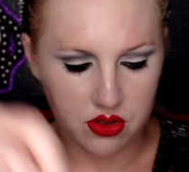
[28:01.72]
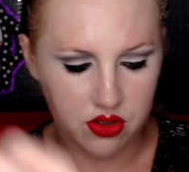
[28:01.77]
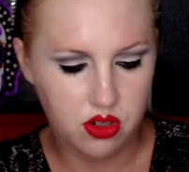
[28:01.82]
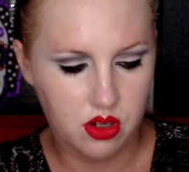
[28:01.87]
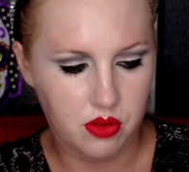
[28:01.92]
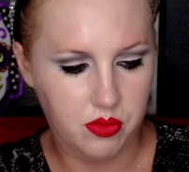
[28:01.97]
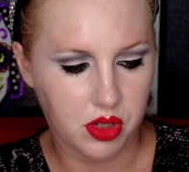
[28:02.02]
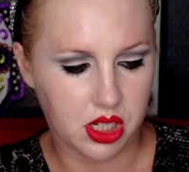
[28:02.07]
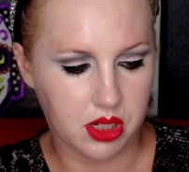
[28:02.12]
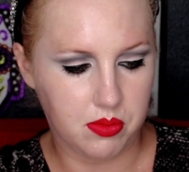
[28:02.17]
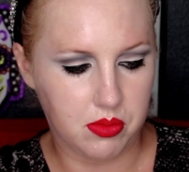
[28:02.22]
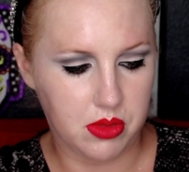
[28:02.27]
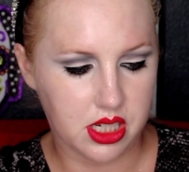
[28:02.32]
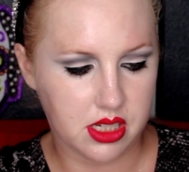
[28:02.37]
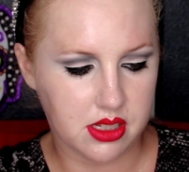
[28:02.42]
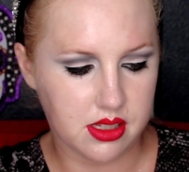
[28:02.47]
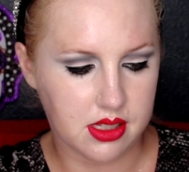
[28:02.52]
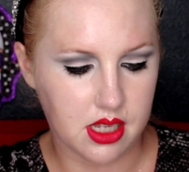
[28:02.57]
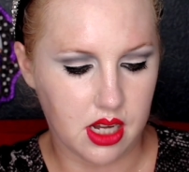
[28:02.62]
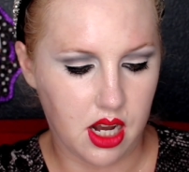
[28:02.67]
So I'm going to
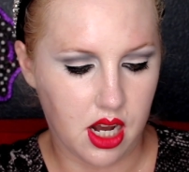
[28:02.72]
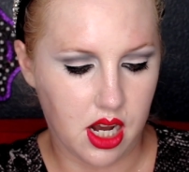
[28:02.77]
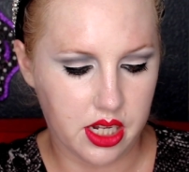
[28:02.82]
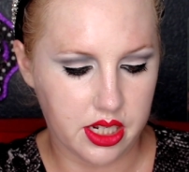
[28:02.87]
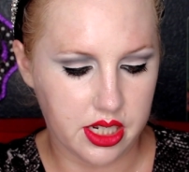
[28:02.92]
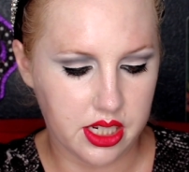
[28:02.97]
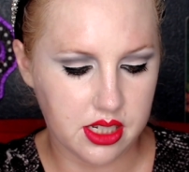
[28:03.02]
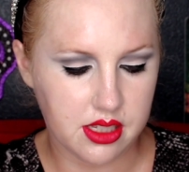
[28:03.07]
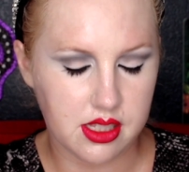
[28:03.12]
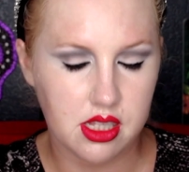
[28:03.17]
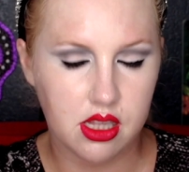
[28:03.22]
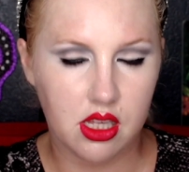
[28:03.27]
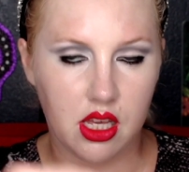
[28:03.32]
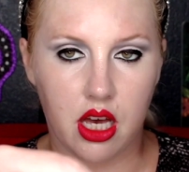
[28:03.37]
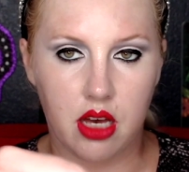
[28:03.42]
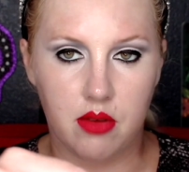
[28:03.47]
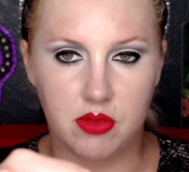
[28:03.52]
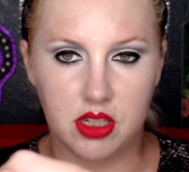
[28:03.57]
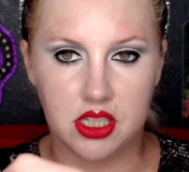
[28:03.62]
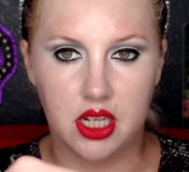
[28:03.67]
mix the onyx and the
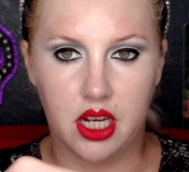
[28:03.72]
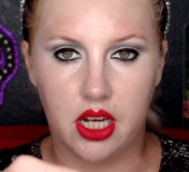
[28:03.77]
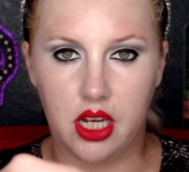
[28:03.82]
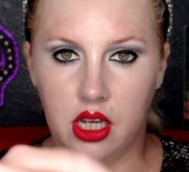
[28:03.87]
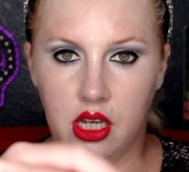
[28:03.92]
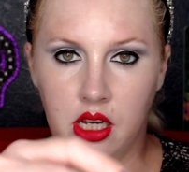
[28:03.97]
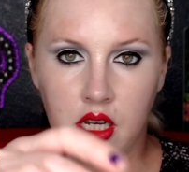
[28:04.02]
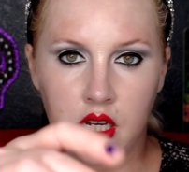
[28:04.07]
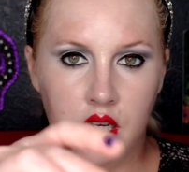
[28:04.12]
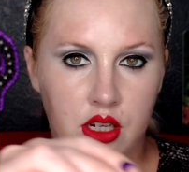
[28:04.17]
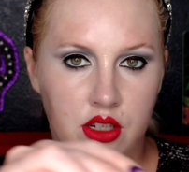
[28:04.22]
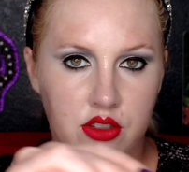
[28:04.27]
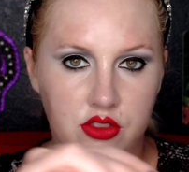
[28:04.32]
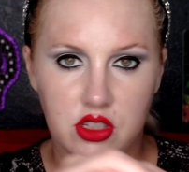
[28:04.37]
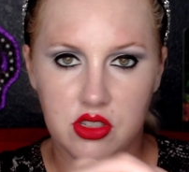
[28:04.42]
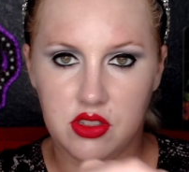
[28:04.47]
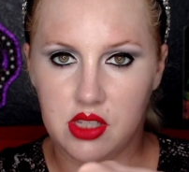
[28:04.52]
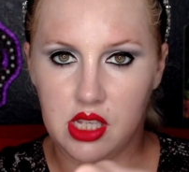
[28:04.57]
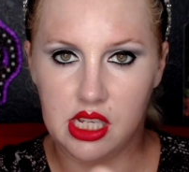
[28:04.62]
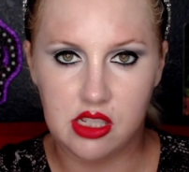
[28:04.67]
hematite.
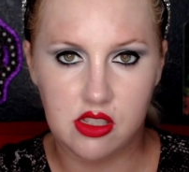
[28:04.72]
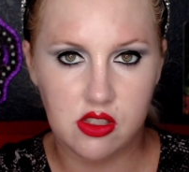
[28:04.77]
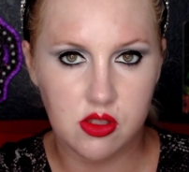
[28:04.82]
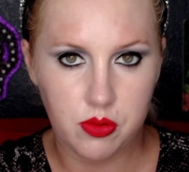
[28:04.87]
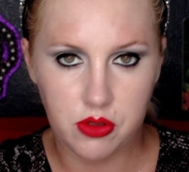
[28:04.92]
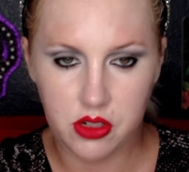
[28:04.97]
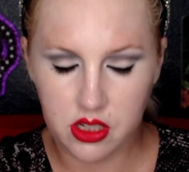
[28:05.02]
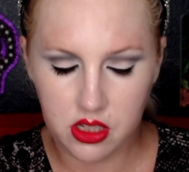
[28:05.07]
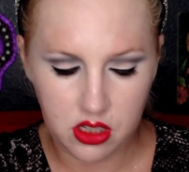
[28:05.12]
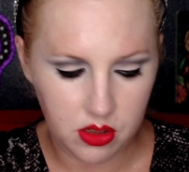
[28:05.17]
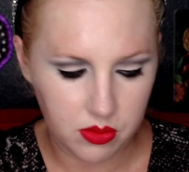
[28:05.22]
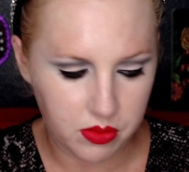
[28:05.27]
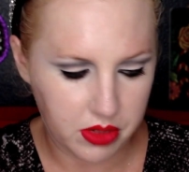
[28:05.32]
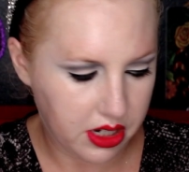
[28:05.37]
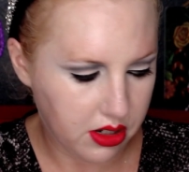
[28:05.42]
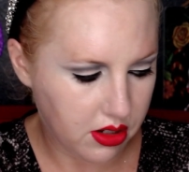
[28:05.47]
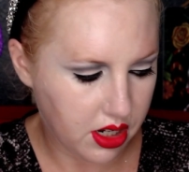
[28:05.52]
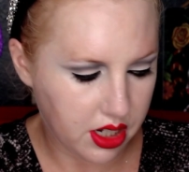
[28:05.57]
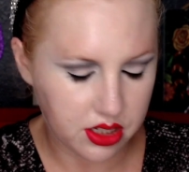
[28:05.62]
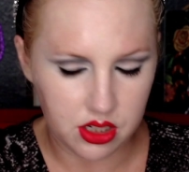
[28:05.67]
Just like sprinkle them
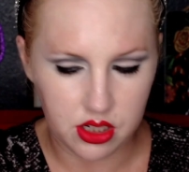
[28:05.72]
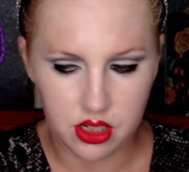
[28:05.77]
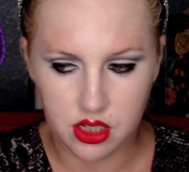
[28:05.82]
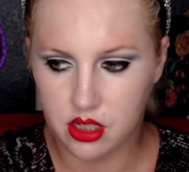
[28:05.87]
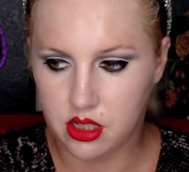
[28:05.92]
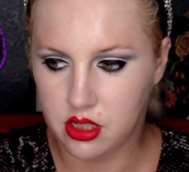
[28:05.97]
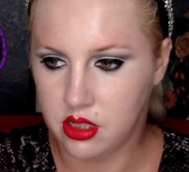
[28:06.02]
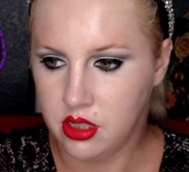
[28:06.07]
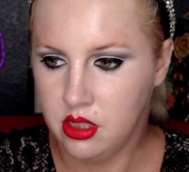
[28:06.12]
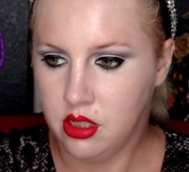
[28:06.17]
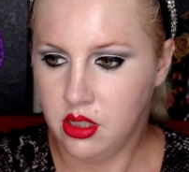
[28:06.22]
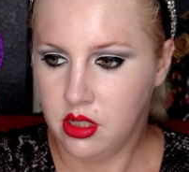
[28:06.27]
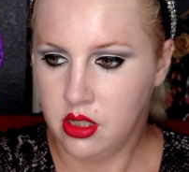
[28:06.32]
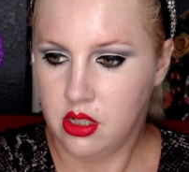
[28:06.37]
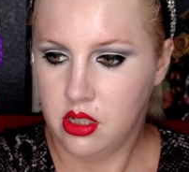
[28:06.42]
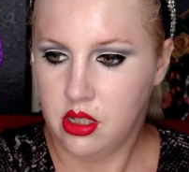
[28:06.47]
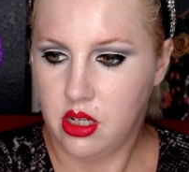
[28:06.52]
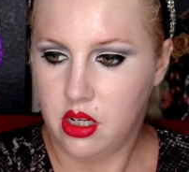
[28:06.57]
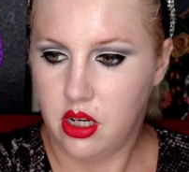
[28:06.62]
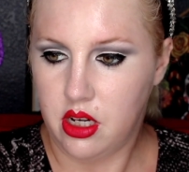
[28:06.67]
out on your,
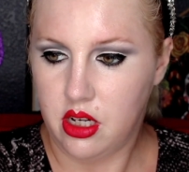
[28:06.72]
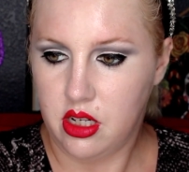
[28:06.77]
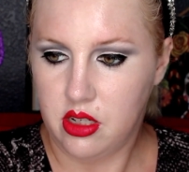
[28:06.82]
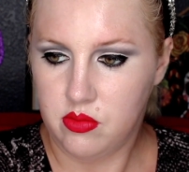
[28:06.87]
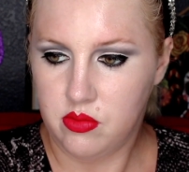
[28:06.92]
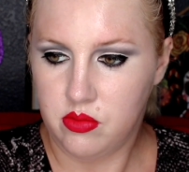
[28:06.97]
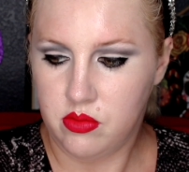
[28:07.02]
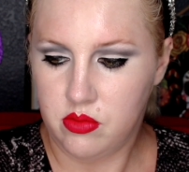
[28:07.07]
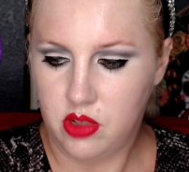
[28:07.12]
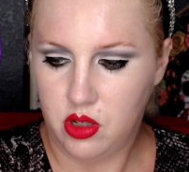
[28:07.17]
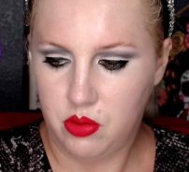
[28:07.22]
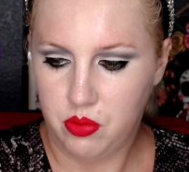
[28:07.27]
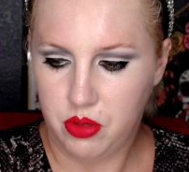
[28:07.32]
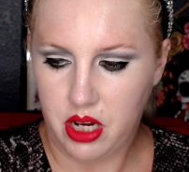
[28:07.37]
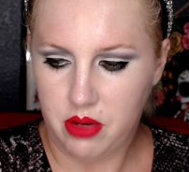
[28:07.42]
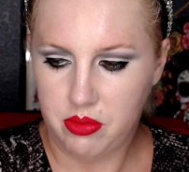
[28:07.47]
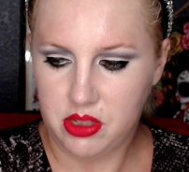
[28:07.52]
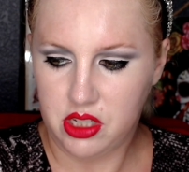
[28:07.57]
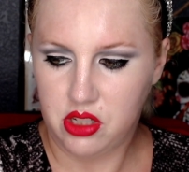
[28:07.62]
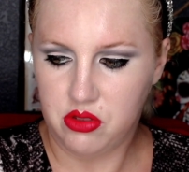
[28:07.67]
I'll
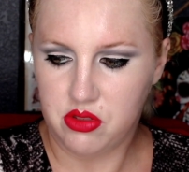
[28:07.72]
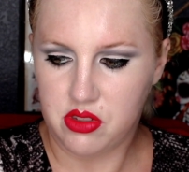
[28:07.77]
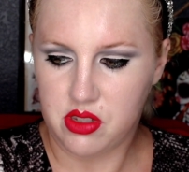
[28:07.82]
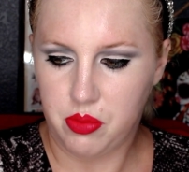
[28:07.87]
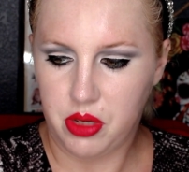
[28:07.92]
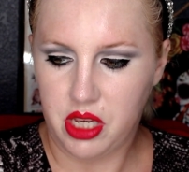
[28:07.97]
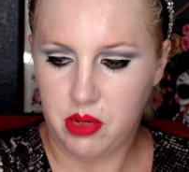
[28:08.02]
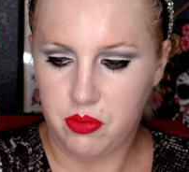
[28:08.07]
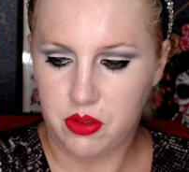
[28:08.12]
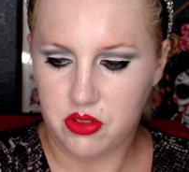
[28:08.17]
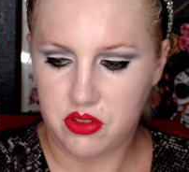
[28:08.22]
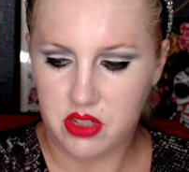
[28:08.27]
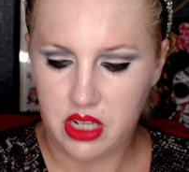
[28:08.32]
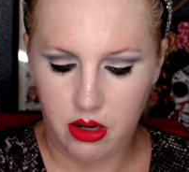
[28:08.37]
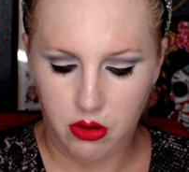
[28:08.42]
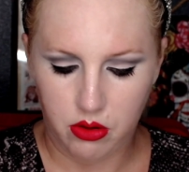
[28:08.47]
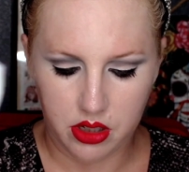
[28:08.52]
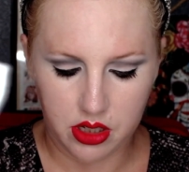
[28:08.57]
probably use a paper towel